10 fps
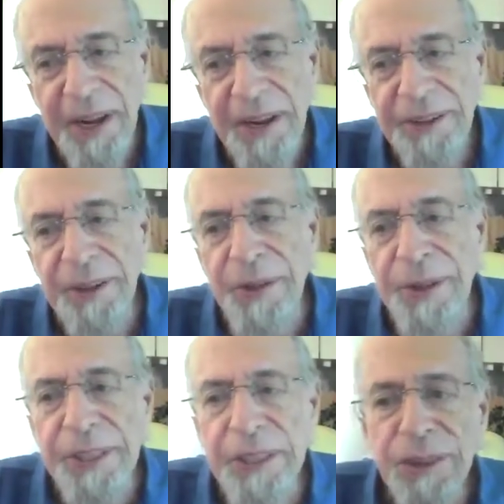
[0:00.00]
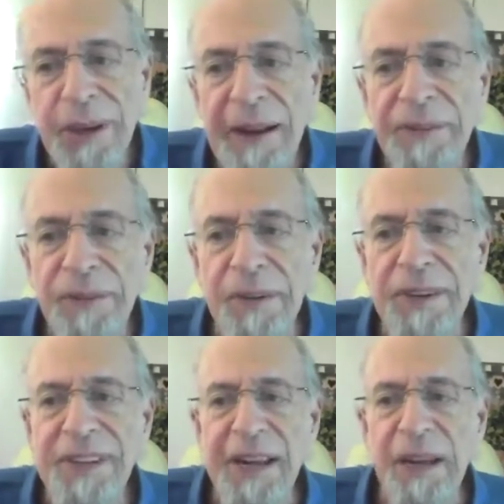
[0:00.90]
So there's a
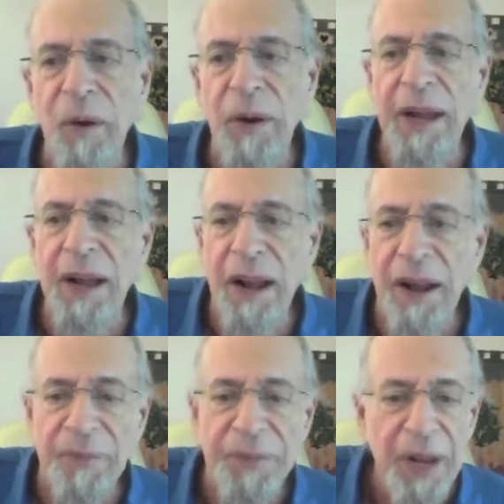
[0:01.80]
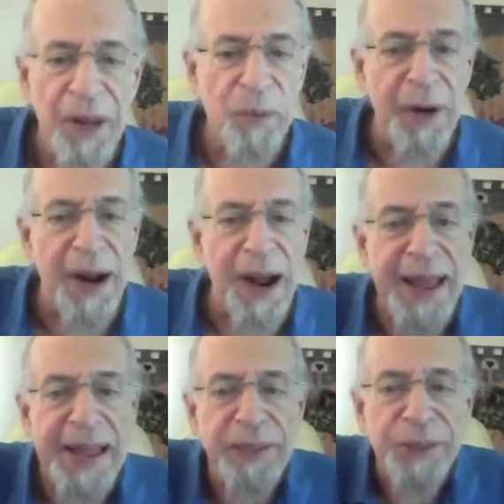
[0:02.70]
transference thing going on where
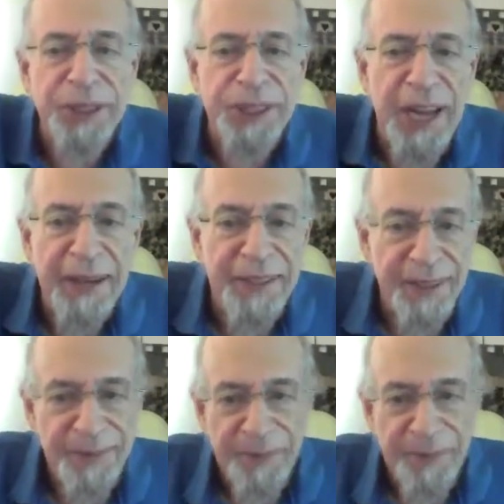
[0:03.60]
I introject,